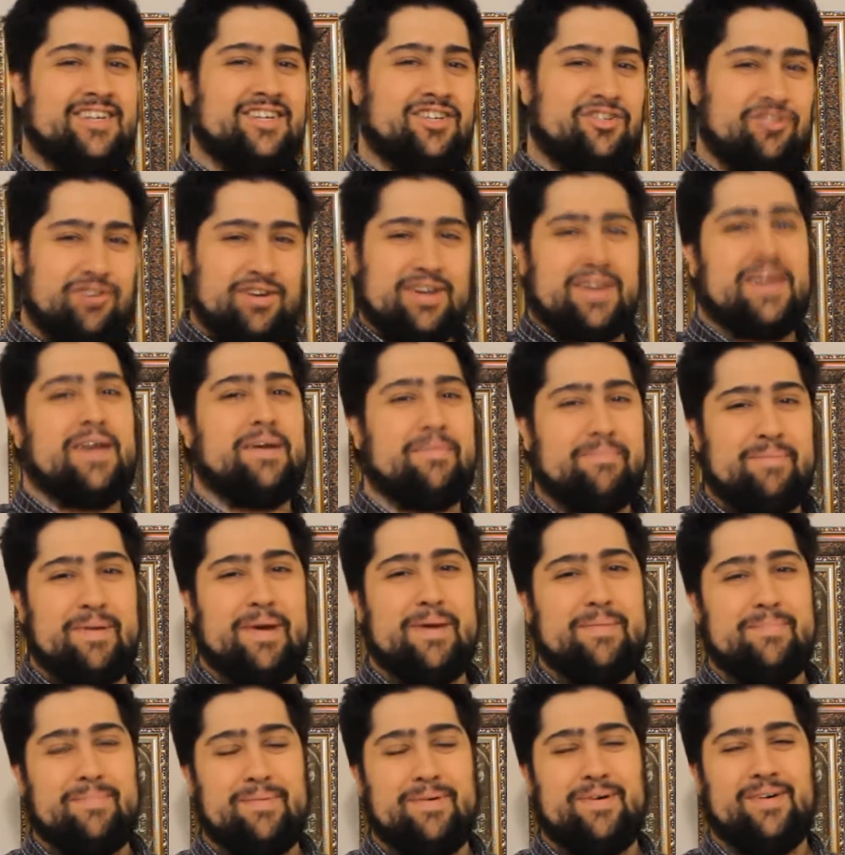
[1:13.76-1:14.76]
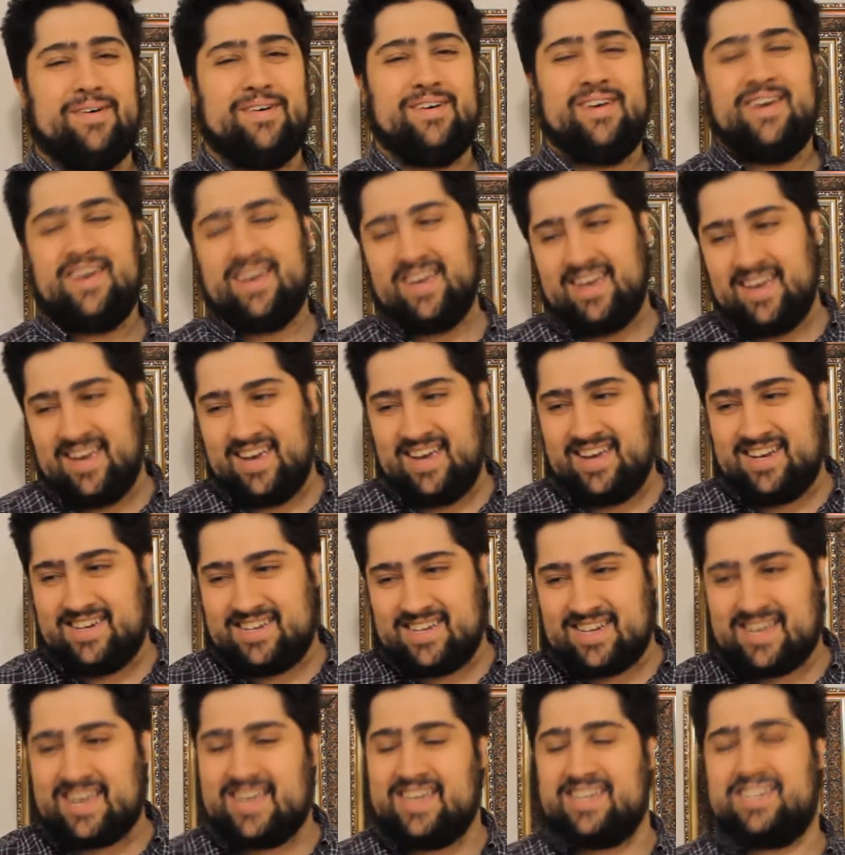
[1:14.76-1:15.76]
tricking people
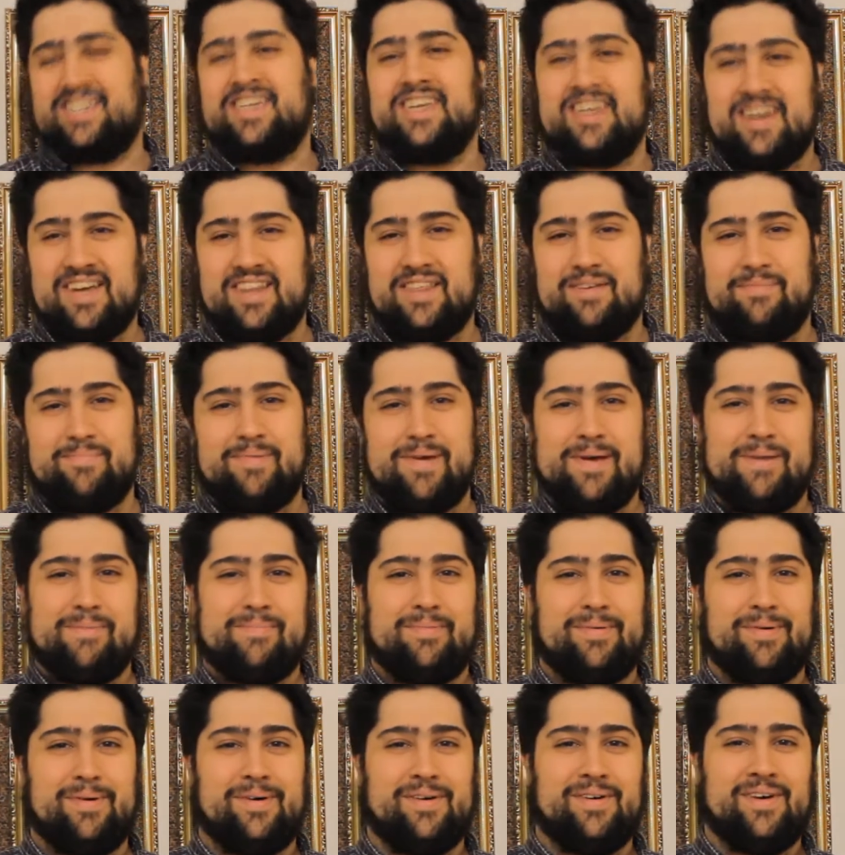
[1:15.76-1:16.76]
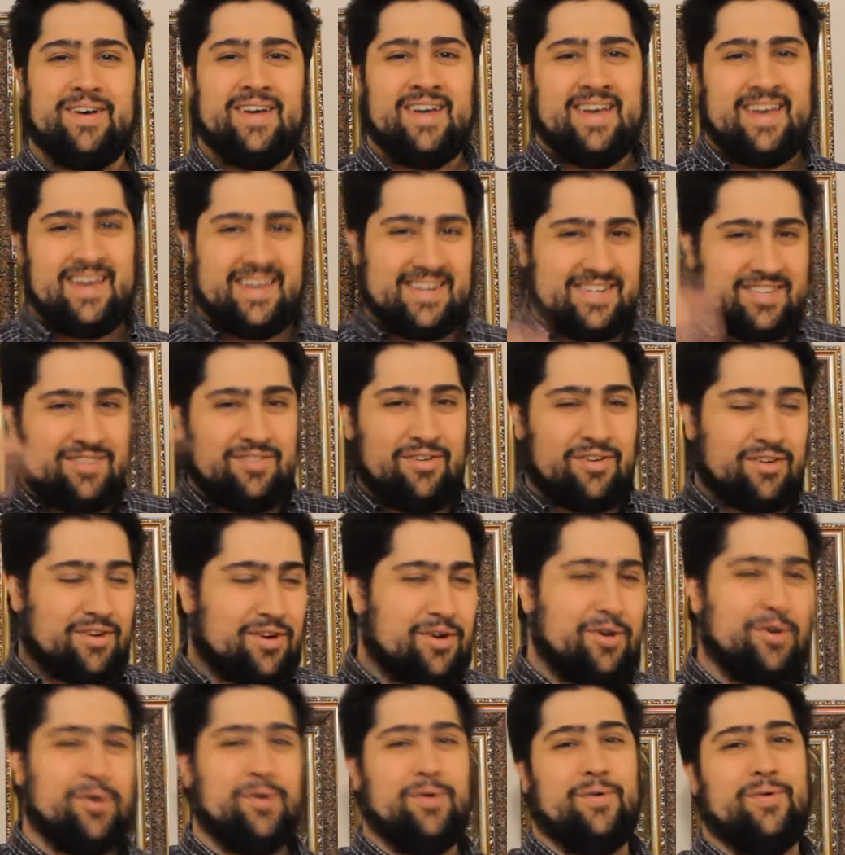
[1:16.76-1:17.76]
into kissing other people is not
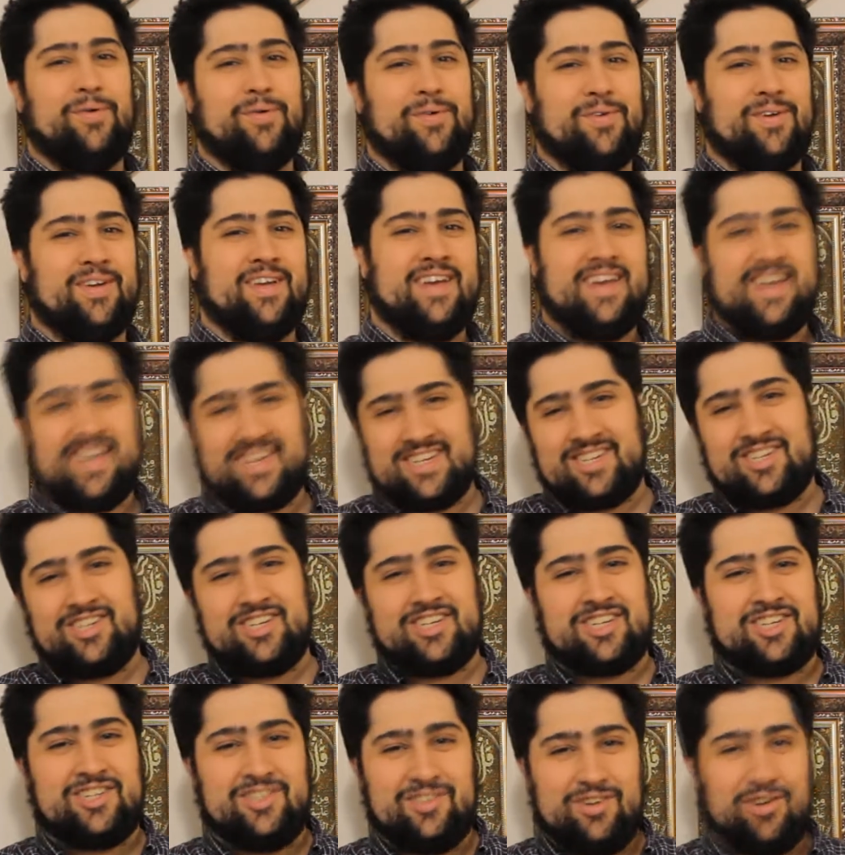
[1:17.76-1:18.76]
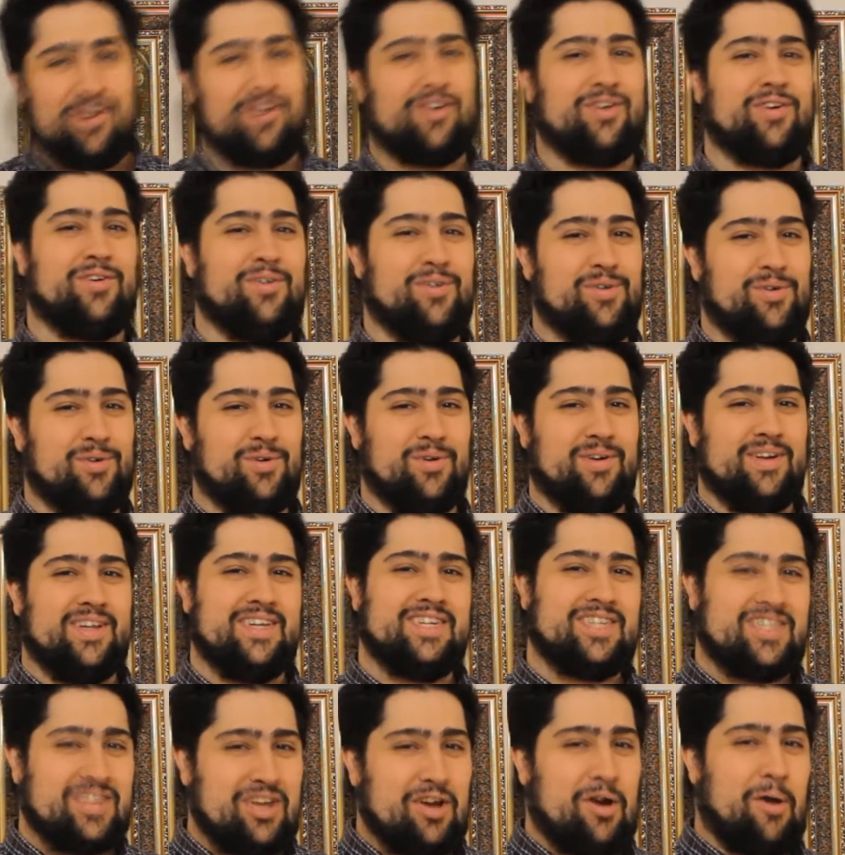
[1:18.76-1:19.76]
cool. It's just not cool.
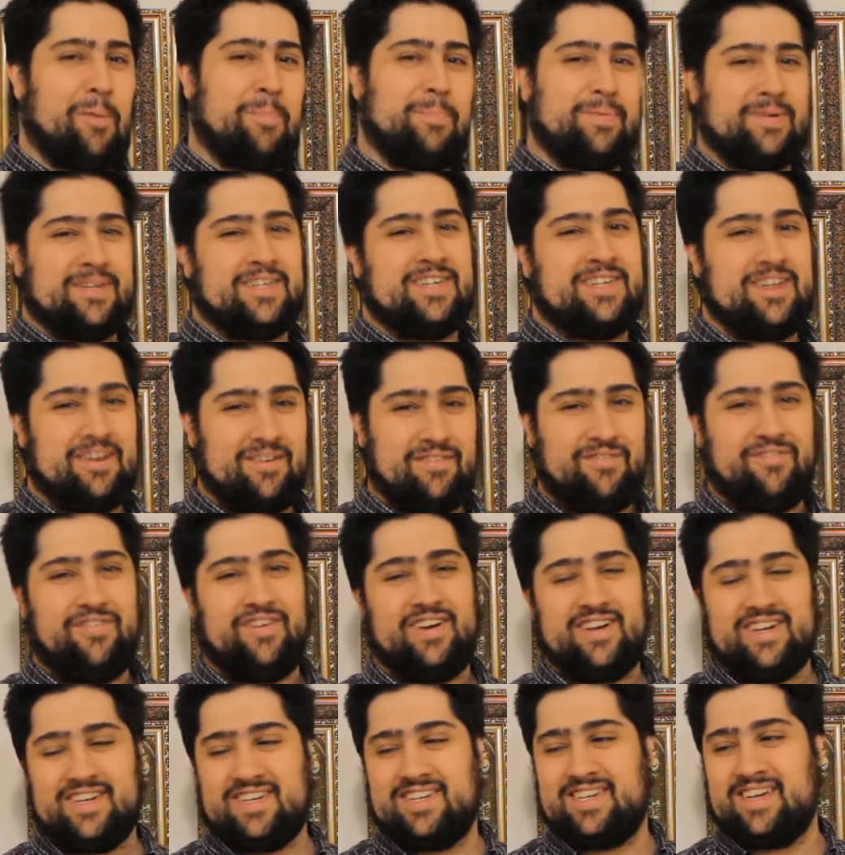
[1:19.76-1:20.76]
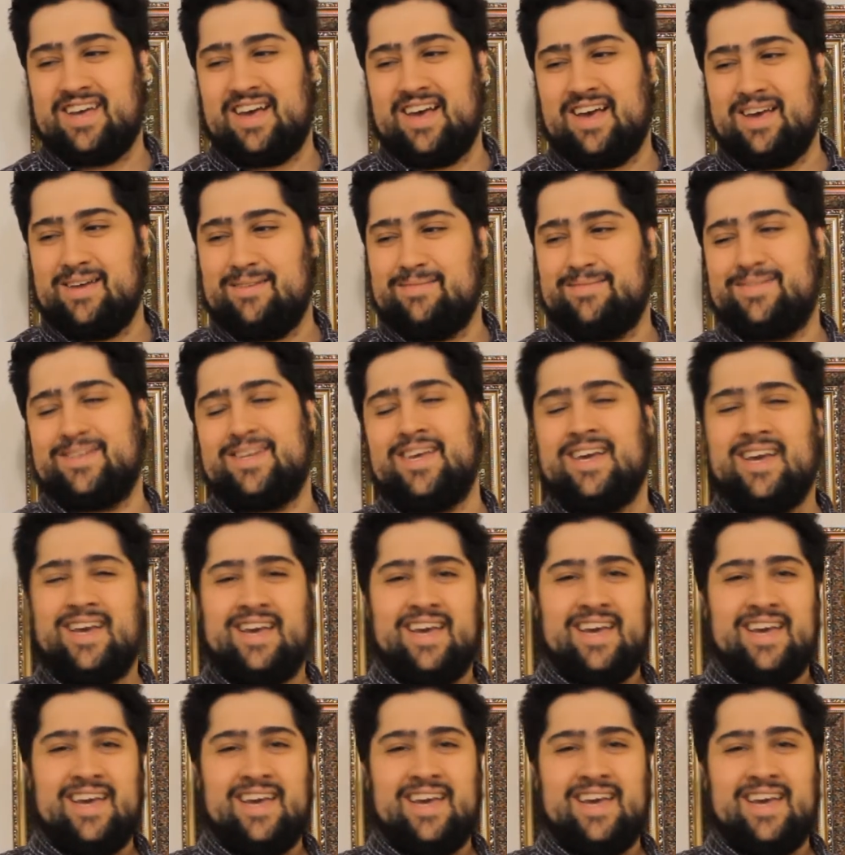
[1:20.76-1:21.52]
It's the opposite of fun times.